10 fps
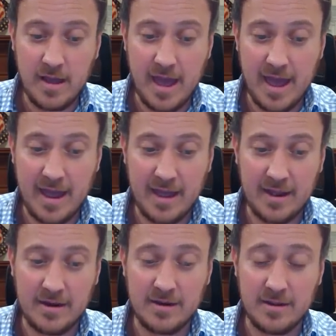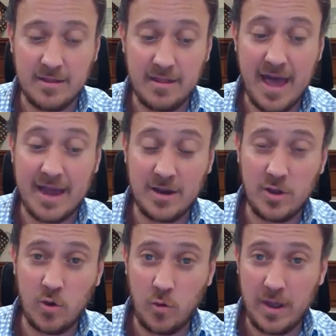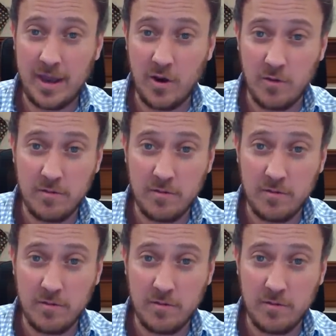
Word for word: And then you hear